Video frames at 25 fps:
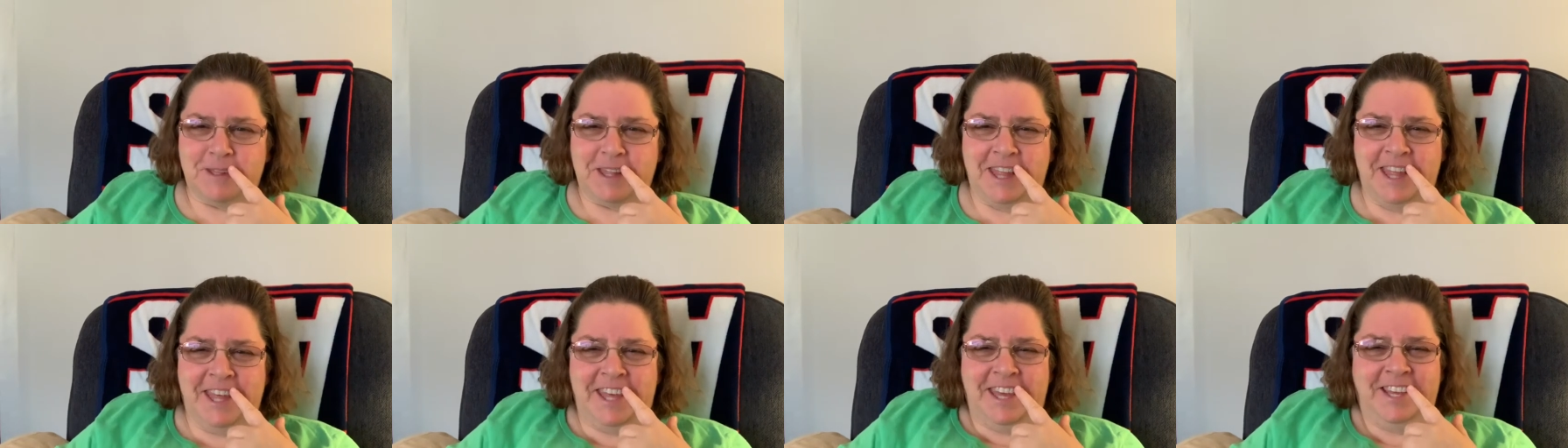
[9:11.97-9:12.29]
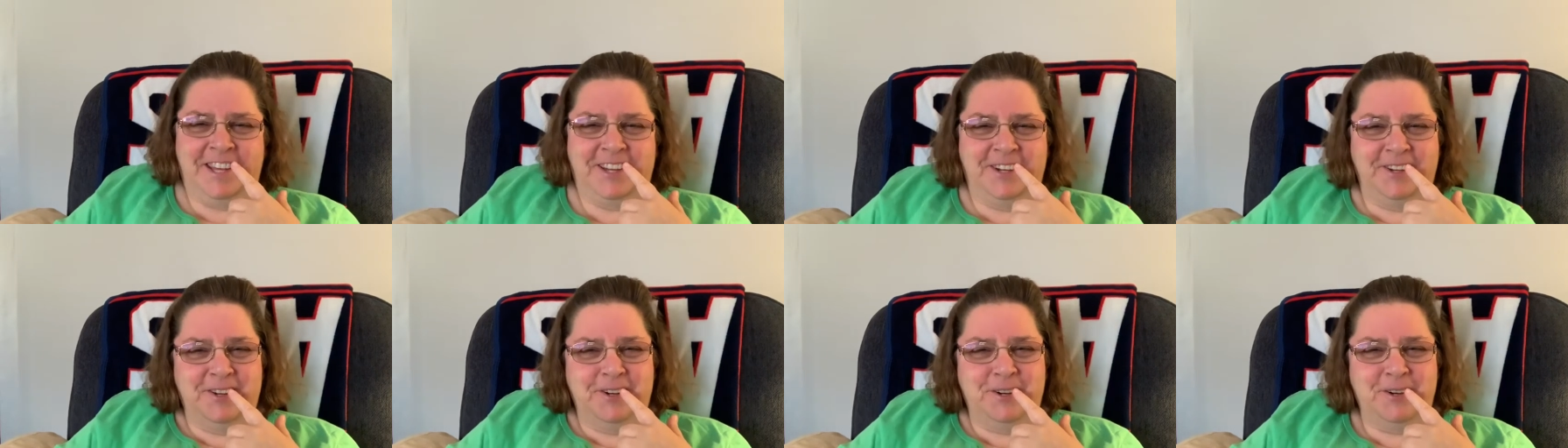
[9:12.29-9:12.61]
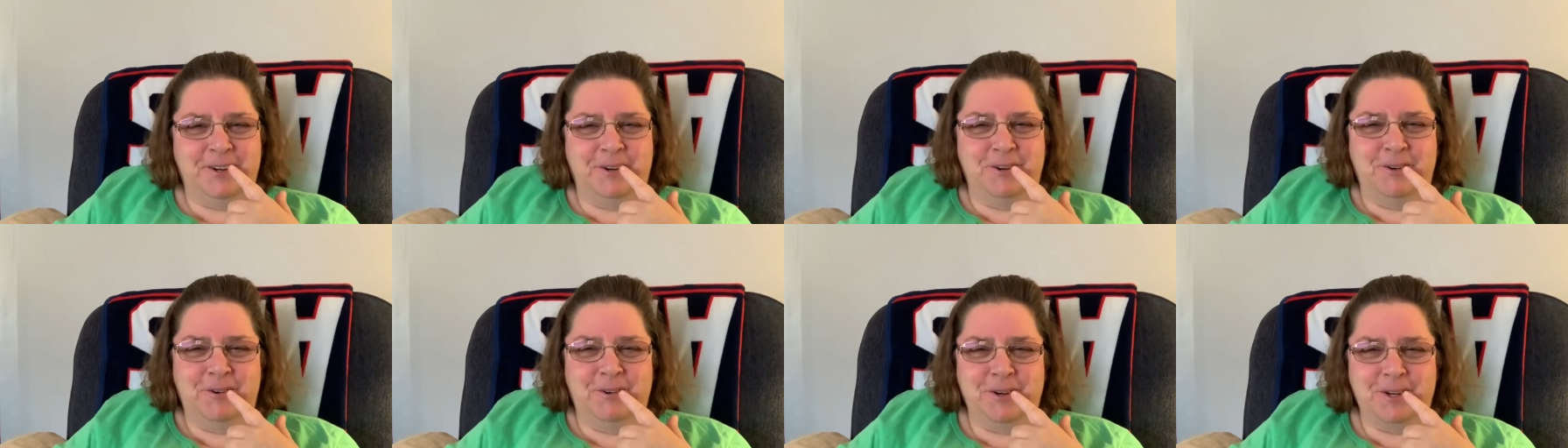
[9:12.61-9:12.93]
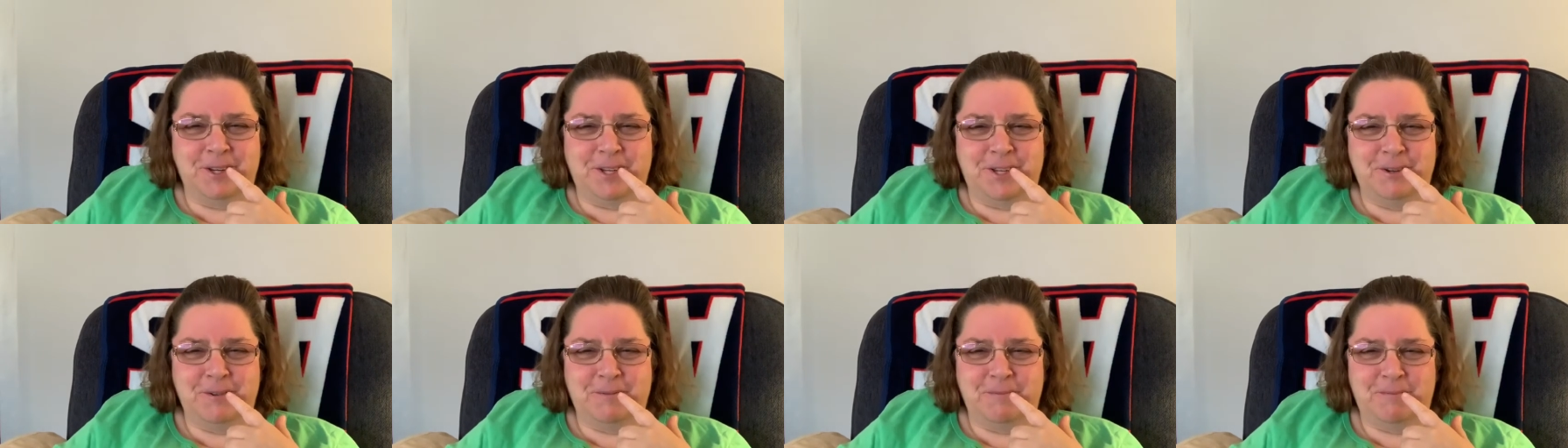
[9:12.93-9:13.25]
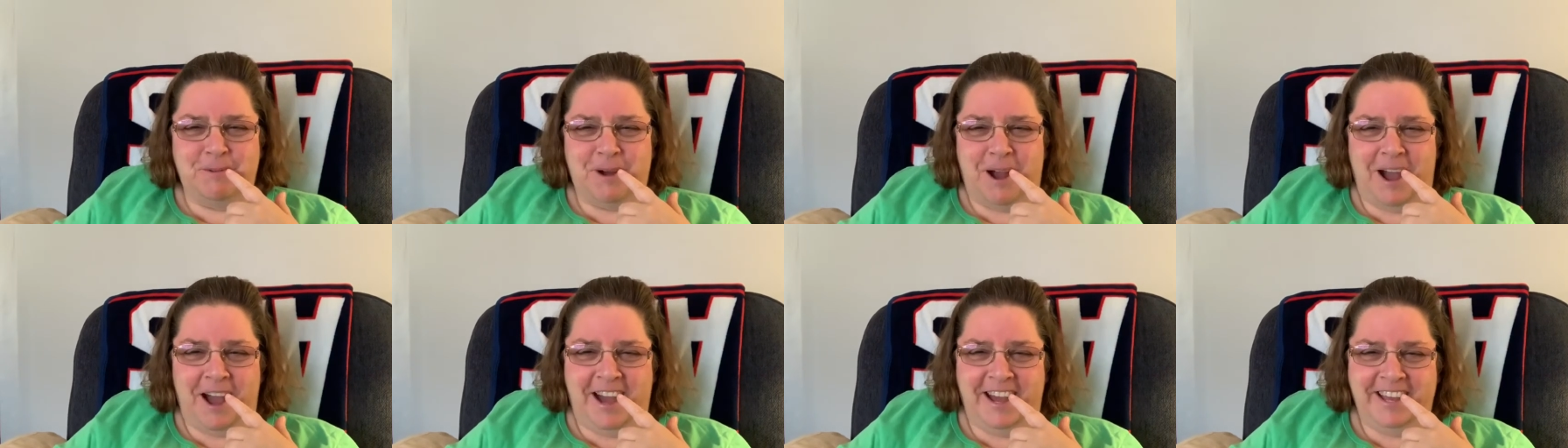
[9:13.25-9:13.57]
like, who are you
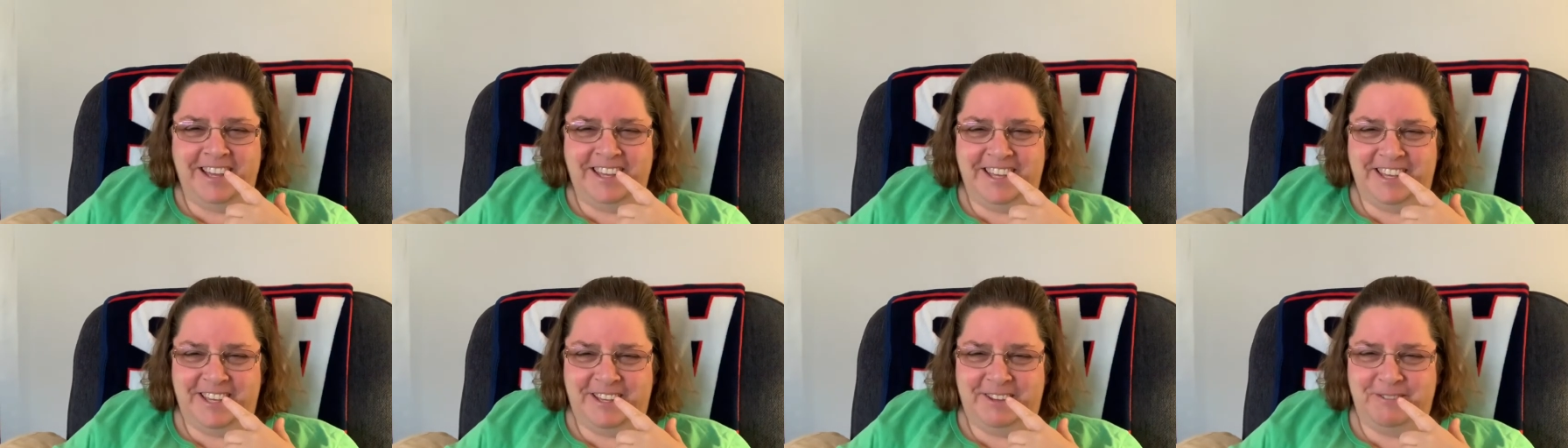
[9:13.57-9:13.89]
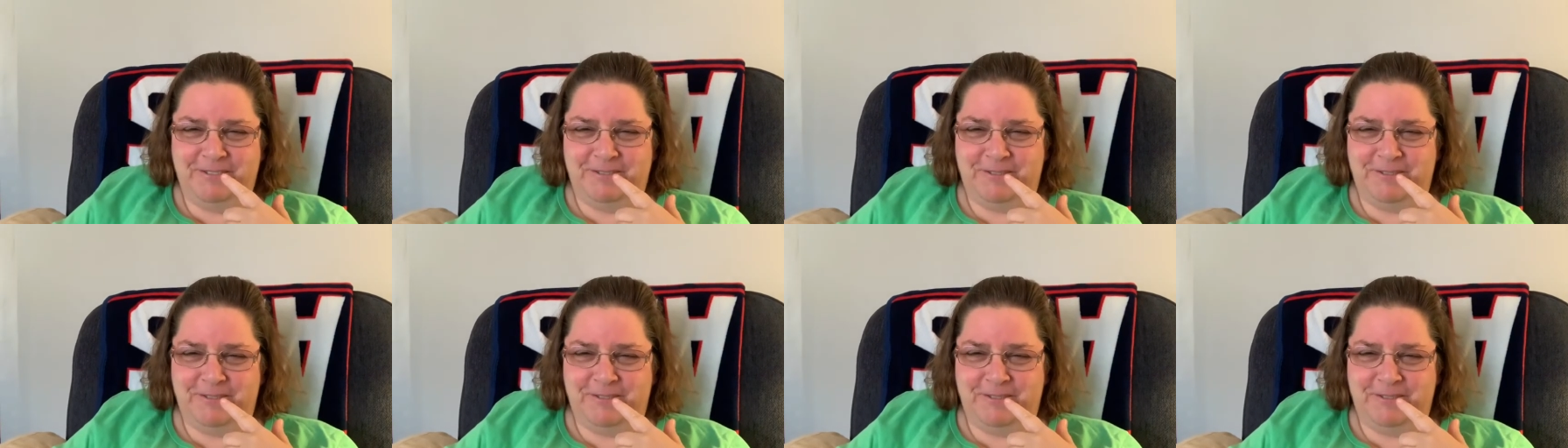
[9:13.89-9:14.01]
buying